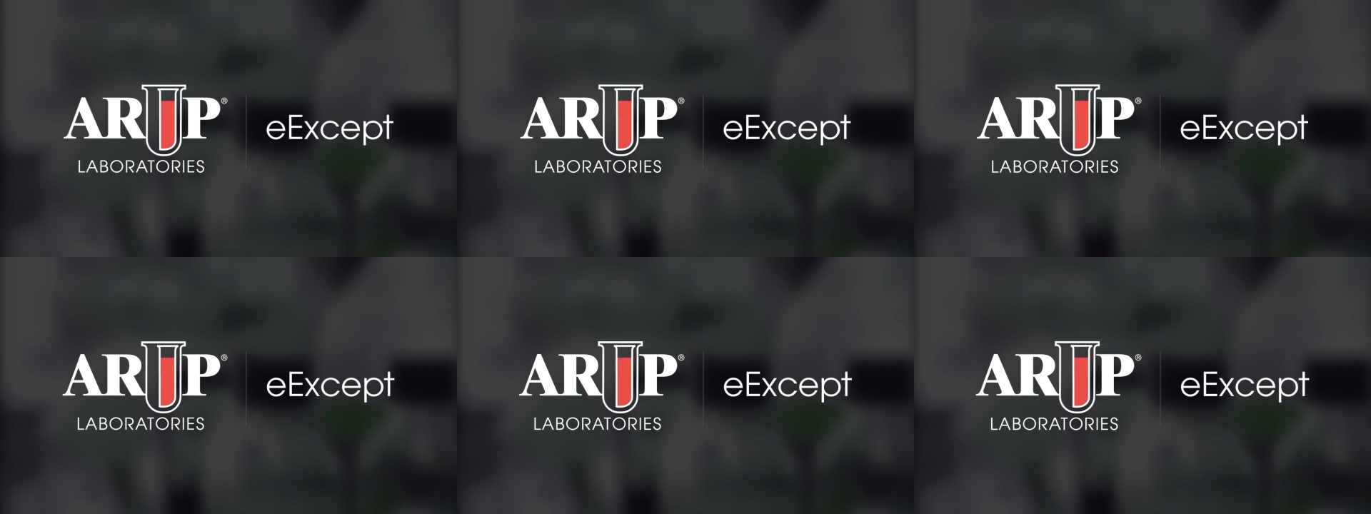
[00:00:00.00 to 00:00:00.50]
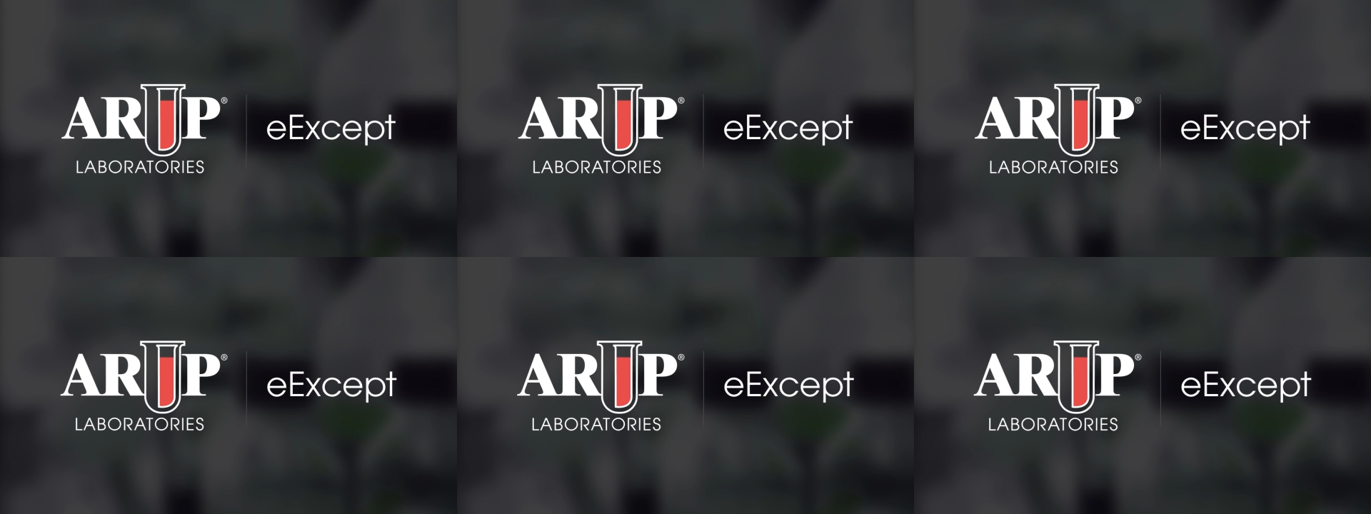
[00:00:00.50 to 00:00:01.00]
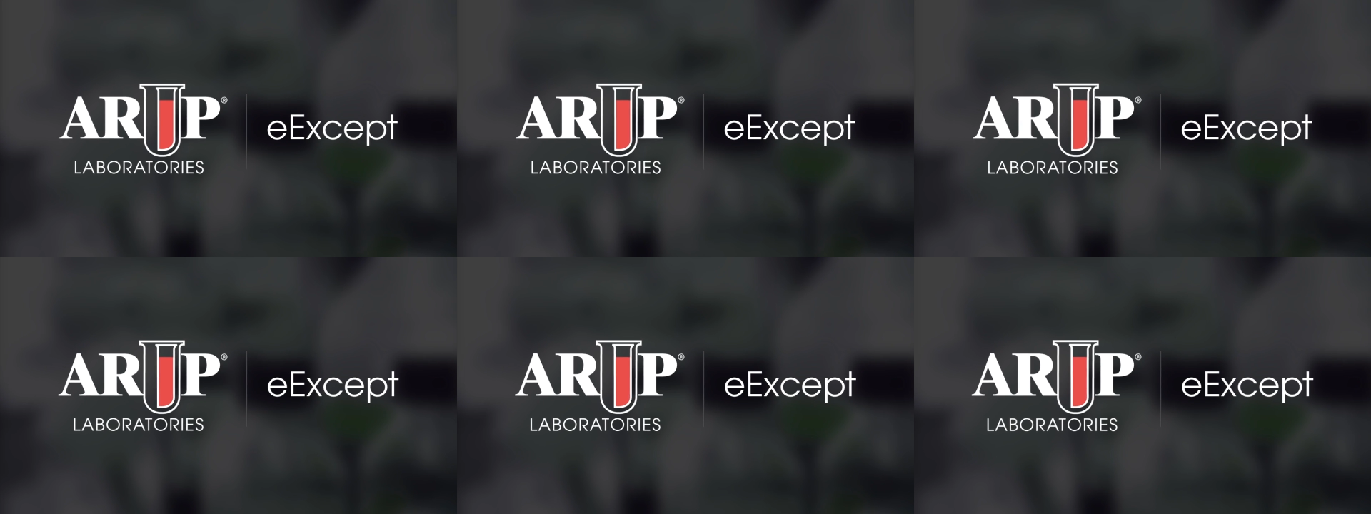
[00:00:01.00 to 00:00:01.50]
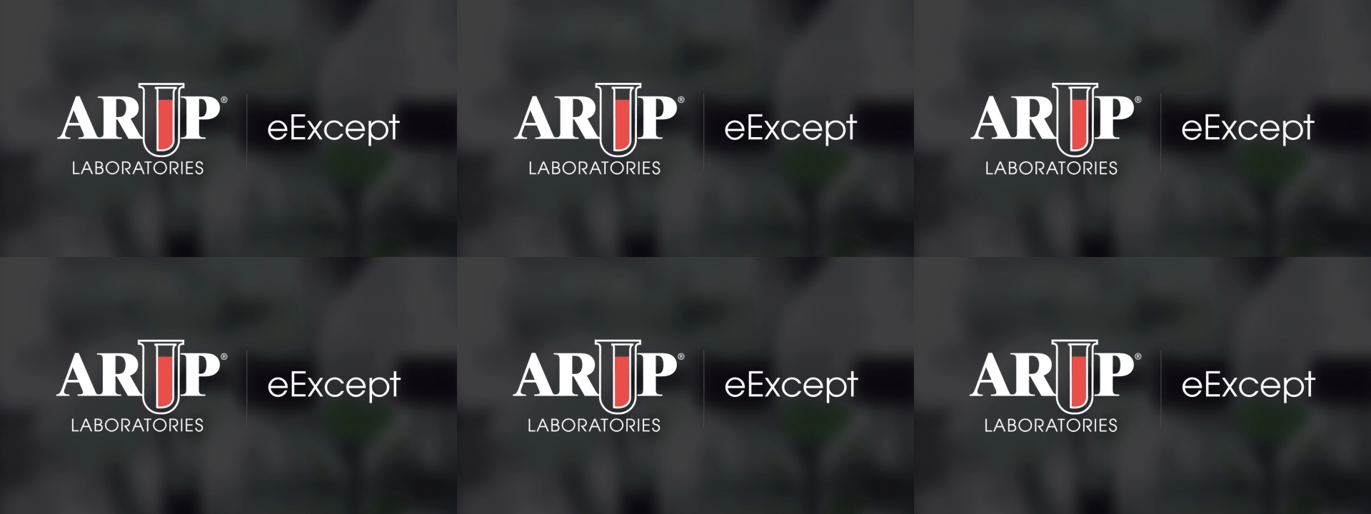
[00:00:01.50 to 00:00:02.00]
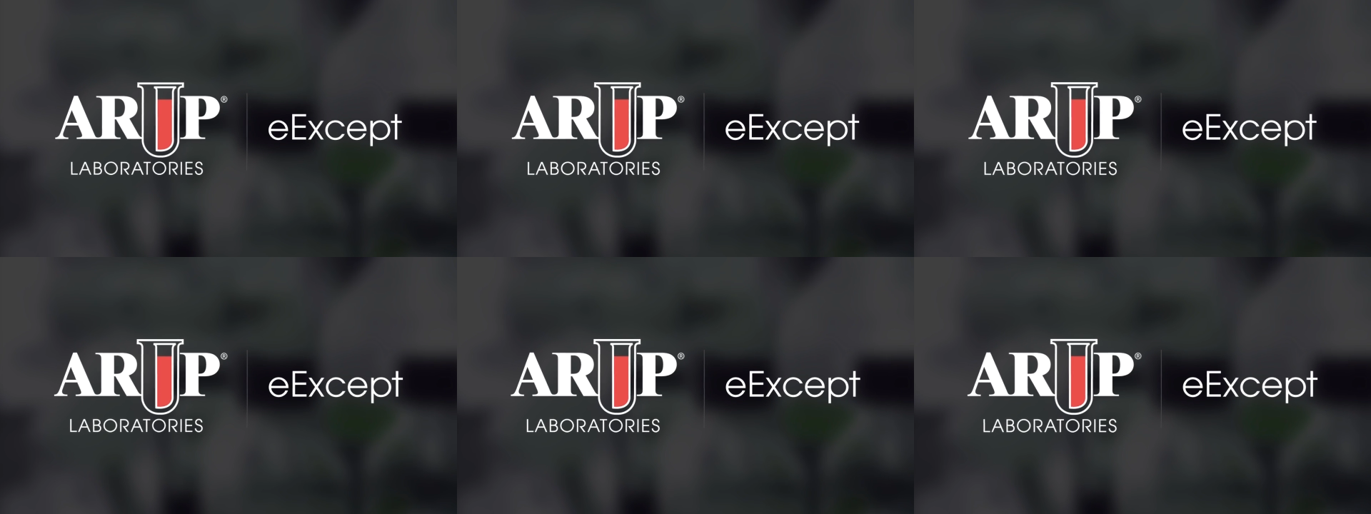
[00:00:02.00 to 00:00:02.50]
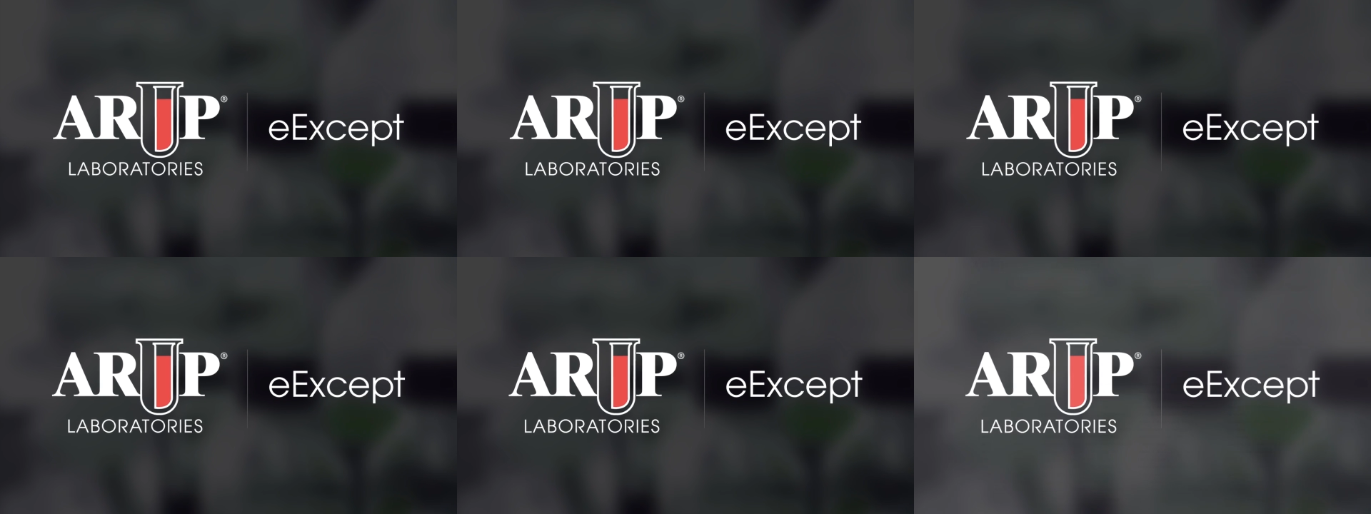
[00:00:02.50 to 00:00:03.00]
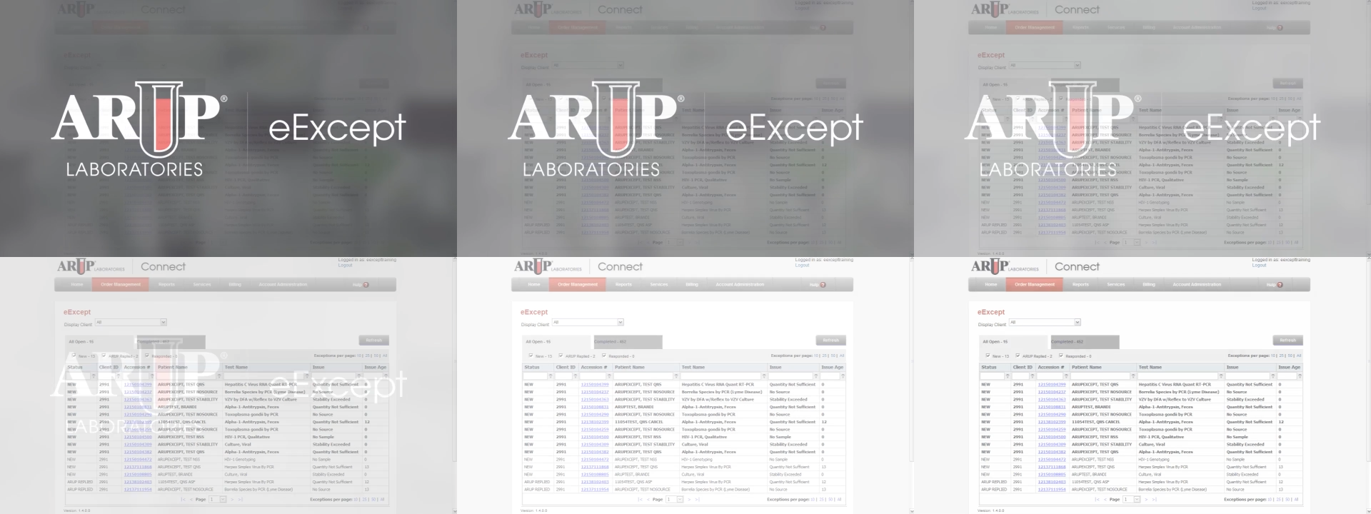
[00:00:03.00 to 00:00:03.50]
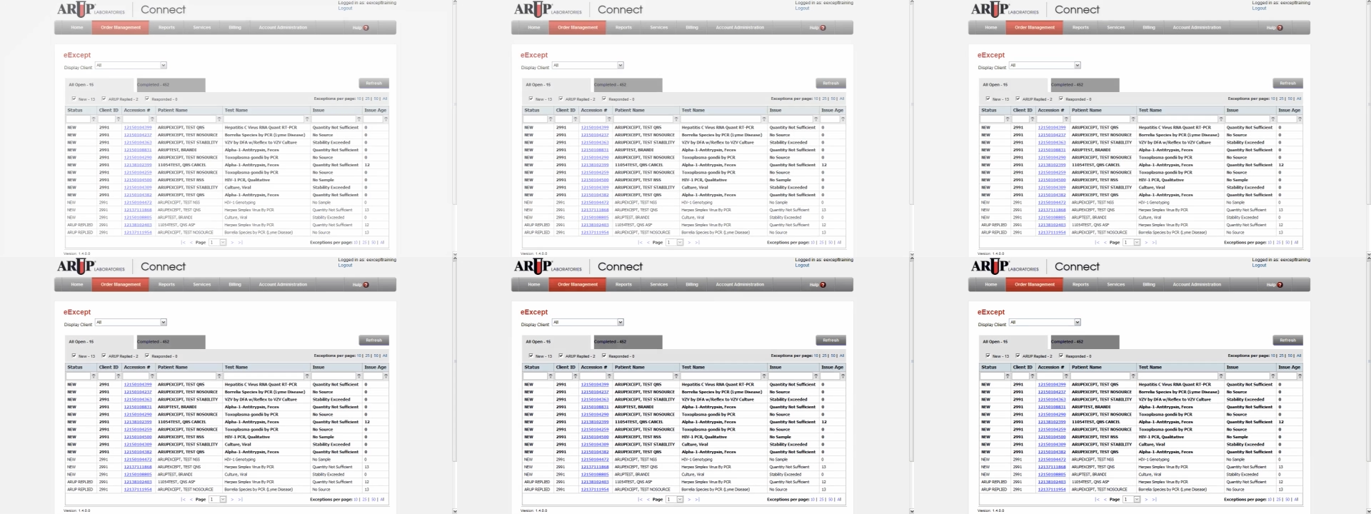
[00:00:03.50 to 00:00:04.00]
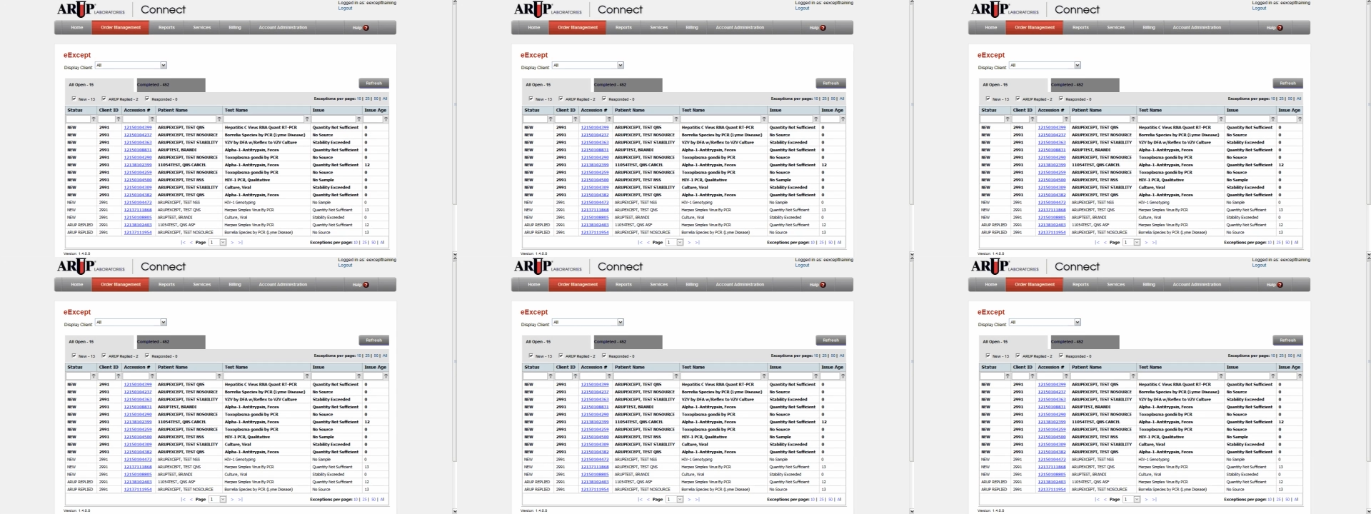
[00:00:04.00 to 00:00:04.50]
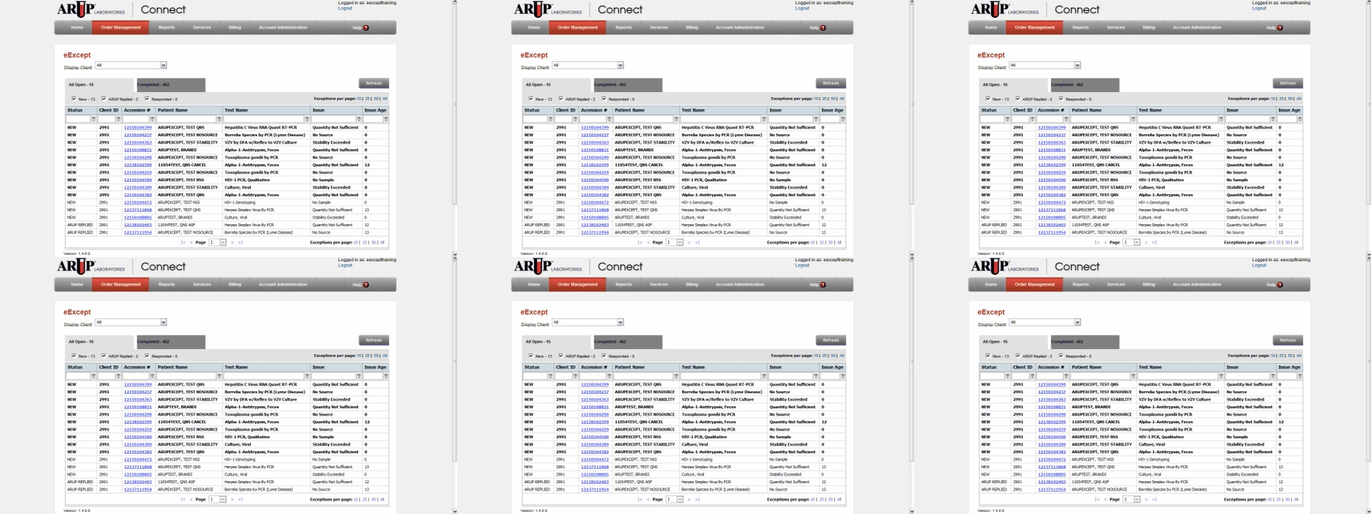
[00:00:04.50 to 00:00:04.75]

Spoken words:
[unreadable: no face in view]